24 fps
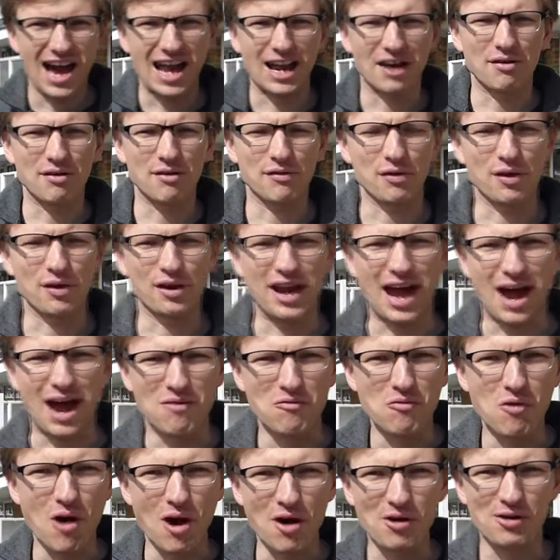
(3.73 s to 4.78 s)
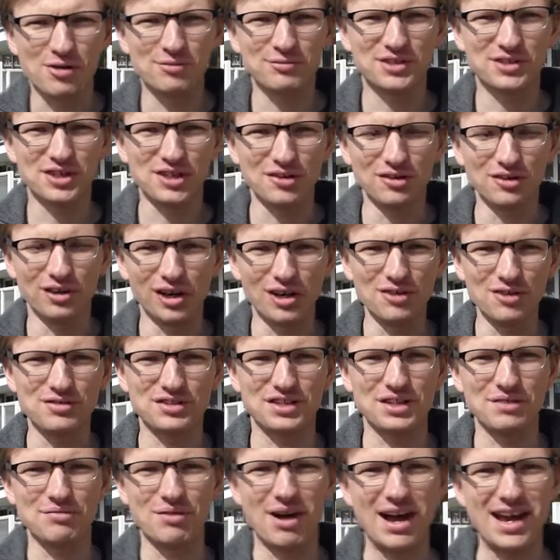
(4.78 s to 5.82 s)
Hello everyone and welcome to
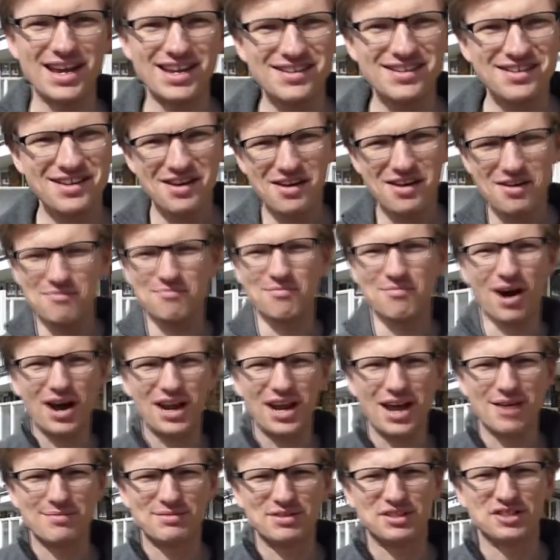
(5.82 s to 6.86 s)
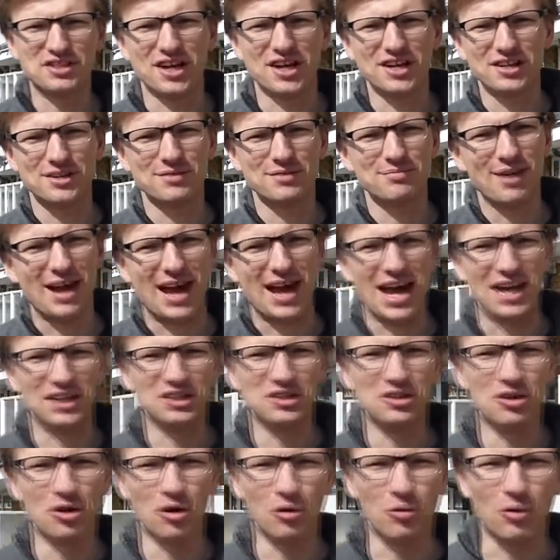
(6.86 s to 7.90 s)
Lucey Way. My name is Jacob
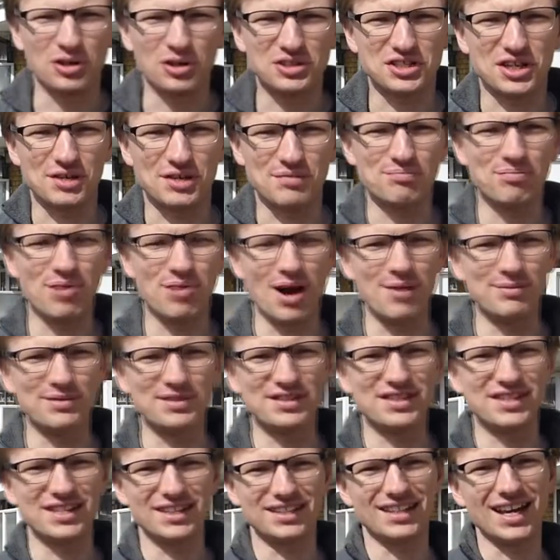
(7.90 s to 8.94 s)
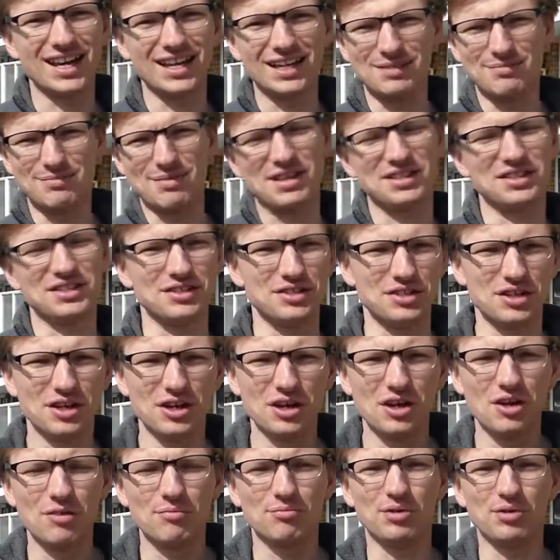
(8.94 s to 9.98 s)
and you're watching Bermondsey Daily Message.
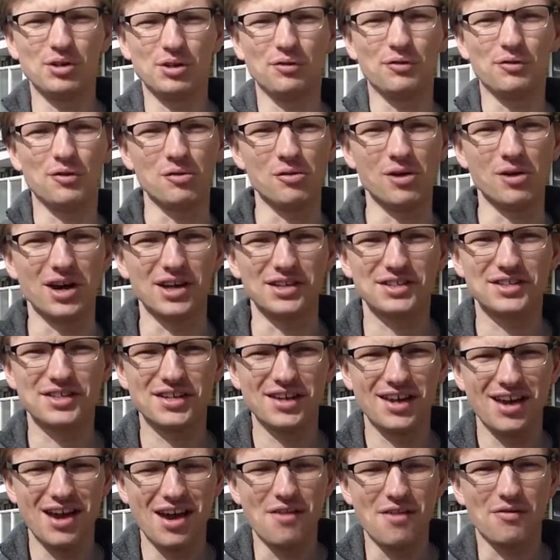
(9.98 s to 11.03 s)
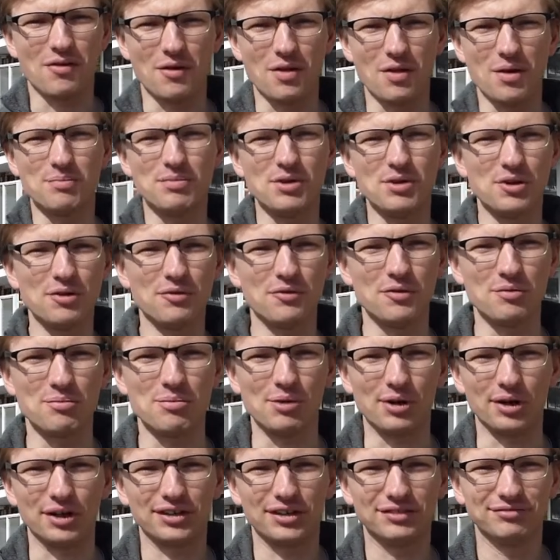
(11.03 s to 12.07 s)
Beautiful words from the beautiful
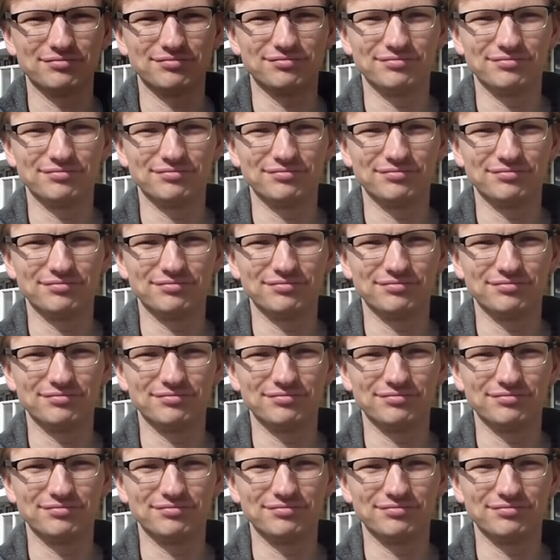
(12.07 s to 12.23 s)
book.